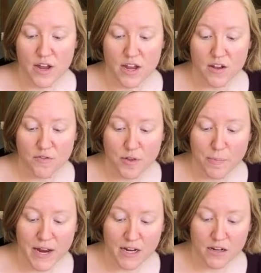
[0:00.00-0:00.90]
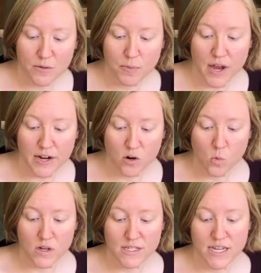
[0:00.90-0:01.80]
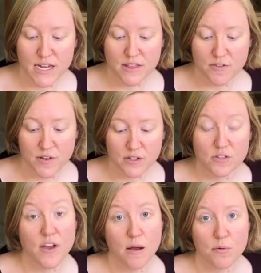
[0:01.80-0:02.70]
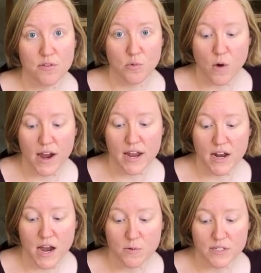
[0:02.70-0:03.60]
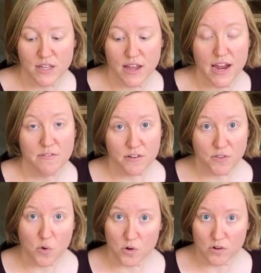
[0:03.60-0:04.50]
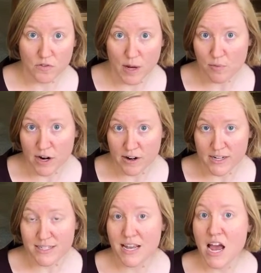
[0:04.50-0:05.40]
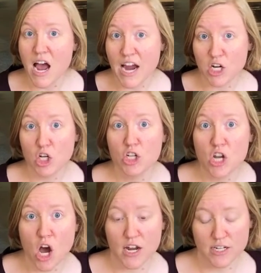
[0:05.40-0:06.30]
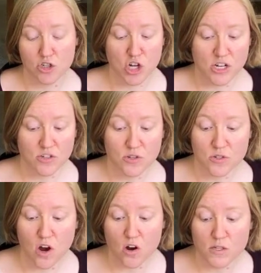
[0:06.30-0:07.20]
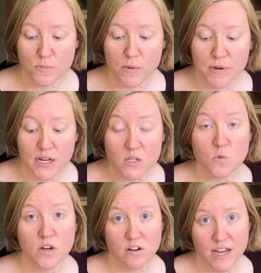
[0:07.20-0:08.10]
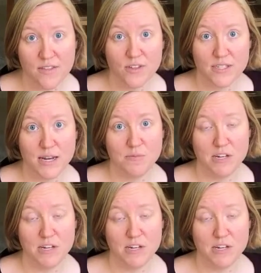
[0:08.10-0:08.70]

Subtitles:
if the pink player was in the fields of Albert the White and I was in the Haven of the Order of Librarius, I could not exchange those cards. But because we are in the same